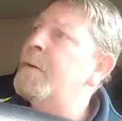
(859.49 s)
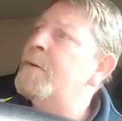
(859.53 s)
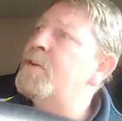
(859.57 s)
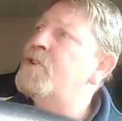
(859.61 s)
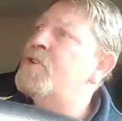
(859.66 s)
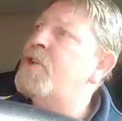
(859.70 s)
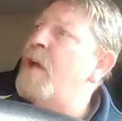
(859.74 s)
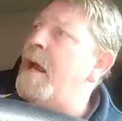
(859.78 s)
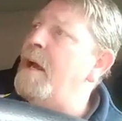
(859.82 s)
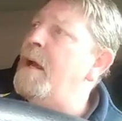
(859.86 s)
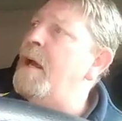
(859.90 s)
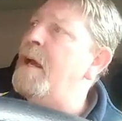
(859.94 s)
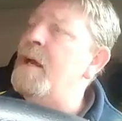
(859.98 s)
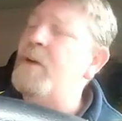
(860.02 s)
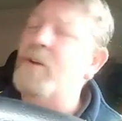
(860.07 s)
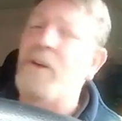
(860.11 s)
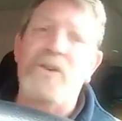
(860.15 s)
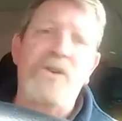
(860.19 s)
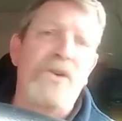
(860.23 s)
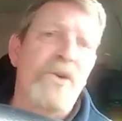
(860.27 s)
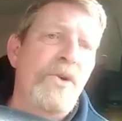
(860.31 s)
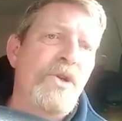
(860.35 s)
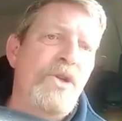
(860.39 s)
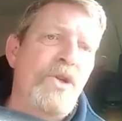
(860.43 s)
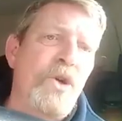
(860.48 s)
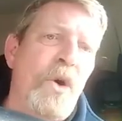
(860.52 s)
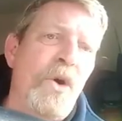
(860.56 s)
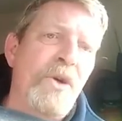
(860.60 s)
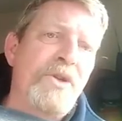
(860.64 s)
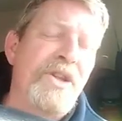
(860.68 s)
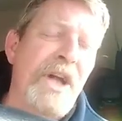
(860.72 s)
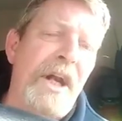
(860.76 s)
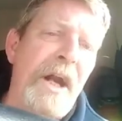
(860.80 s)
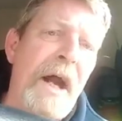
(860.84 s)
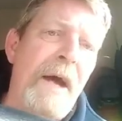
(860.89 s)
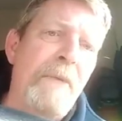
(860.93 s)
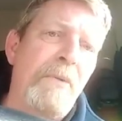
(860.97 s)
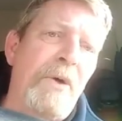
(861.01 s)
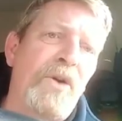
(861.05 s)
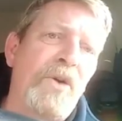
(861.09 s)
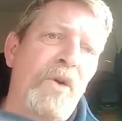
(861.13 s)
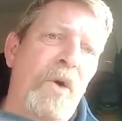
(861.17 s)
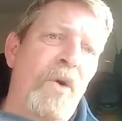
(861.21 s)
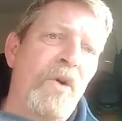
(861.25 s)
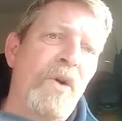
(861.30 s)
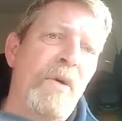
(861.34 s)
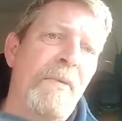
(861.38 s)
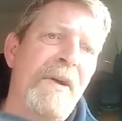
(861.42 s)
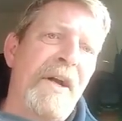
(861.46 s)
The two Johns and I were
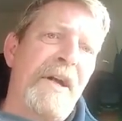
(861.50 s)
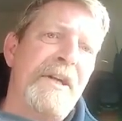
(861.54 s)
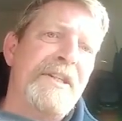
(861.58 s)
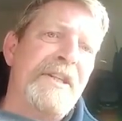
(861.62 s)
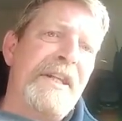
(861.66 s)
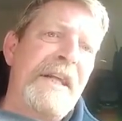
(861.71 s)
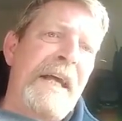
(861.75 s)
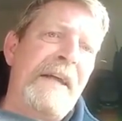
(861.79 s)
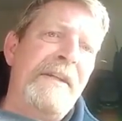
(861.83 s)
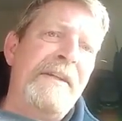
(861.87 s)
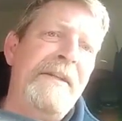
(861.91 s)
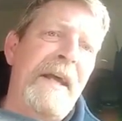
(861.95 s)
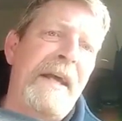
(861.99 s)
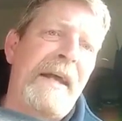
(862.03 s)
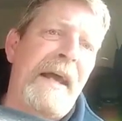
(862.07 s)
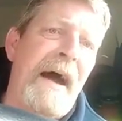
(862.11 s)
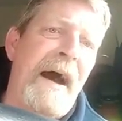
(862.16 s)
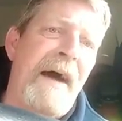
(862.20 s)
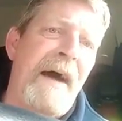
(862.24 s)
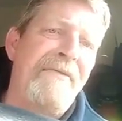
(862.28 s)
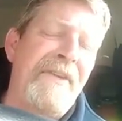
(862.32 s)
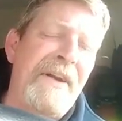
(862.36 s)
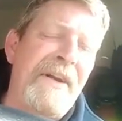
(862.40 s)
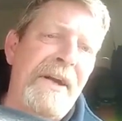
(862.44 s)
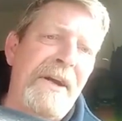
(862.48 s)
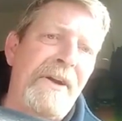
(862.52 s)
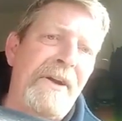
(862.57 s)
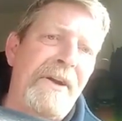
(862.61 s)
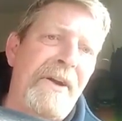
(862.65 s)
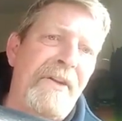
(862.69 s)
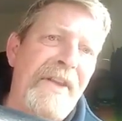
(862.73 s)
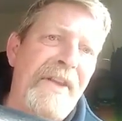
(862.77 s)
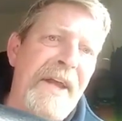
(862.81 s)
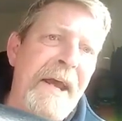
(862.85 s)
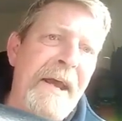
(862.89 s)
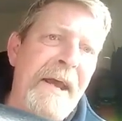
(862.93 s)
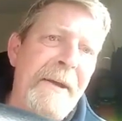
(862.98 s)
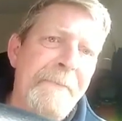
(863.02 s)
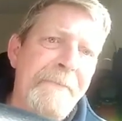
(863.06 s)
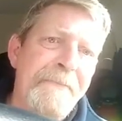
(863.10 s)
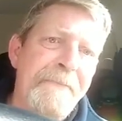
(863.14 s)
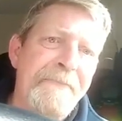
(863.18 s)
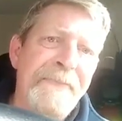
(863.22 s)
talking about this in the Indy Cafe the other day.